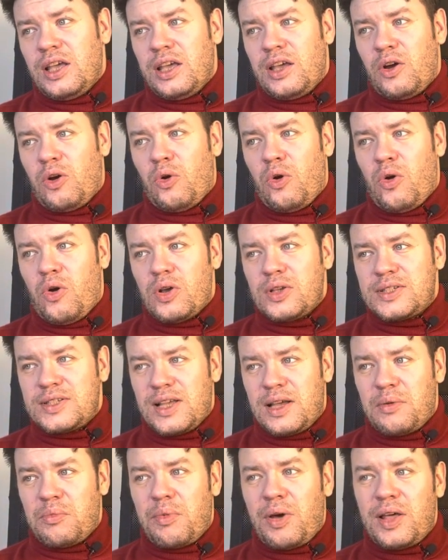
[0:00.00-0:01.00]
or
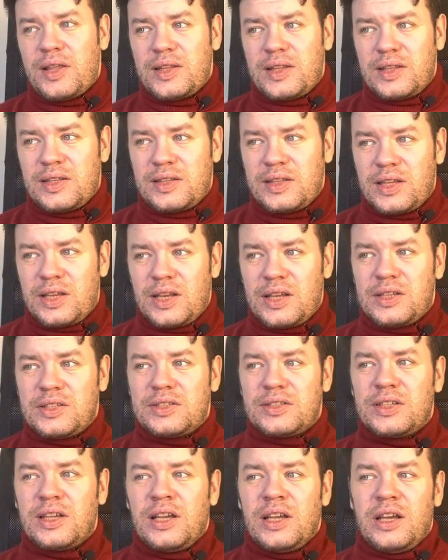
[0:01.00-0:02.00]
some other
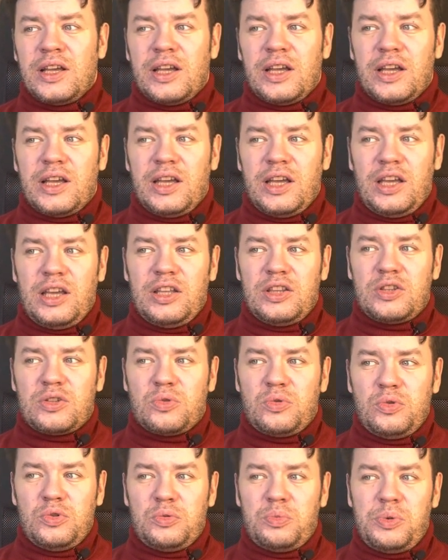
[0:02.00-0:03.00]
things. It
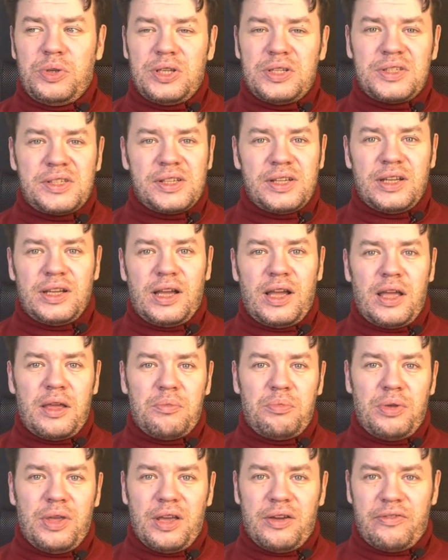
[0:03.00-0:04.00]
could be the
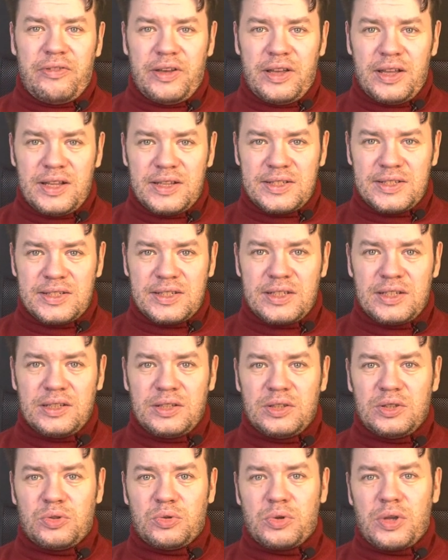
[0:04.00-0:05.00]
IPFS
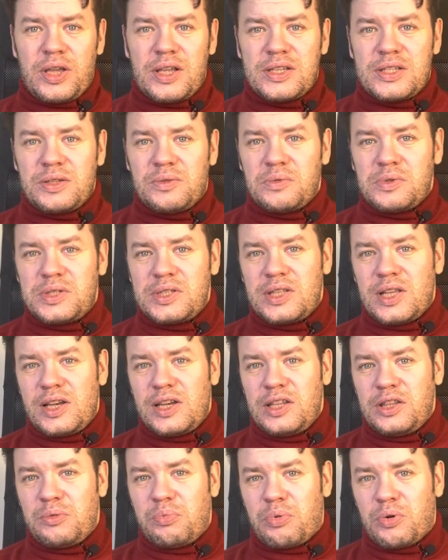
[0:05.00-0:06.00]
together with the
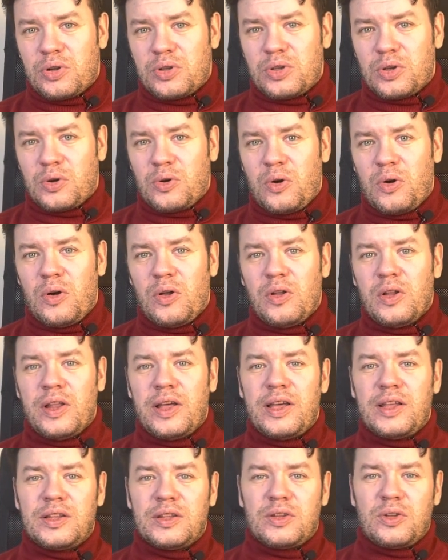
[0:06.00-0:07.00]
lead protocol
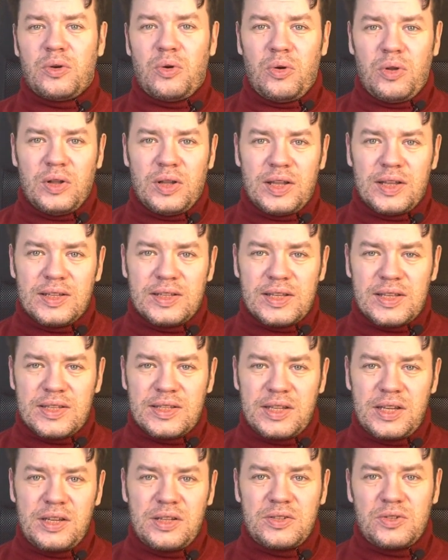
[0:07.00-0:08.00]
and all other
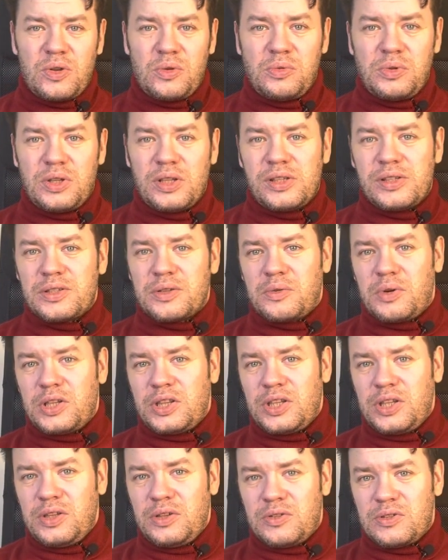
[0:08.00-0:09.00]
things. So that's
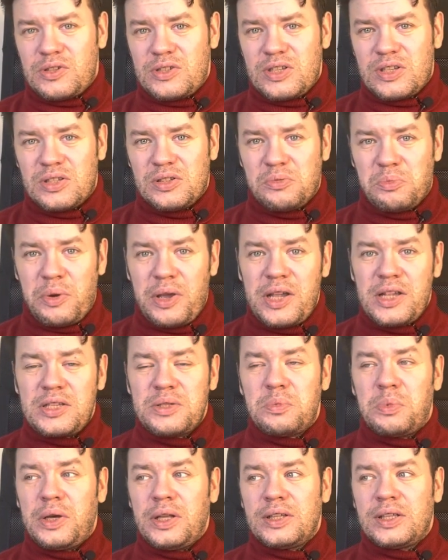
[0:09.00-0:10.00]
quite interesting space,
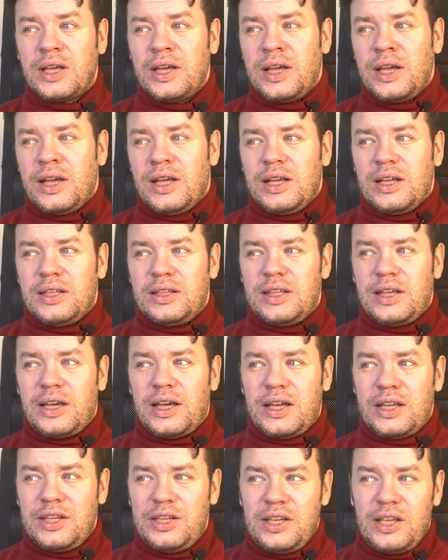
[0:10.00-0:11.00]
but
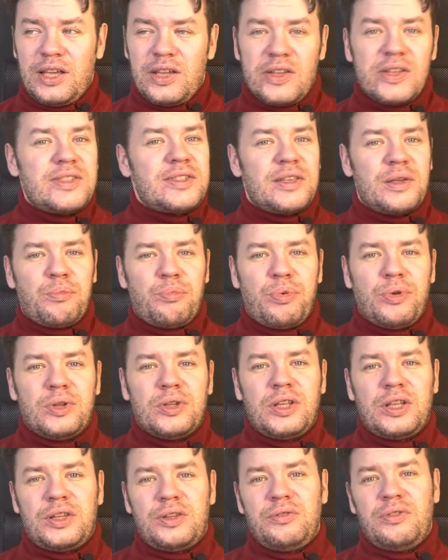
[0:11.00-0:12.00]
the idea is simple,
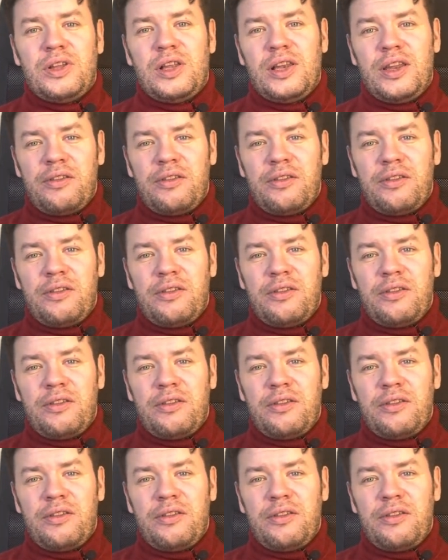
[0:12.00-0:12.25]
that we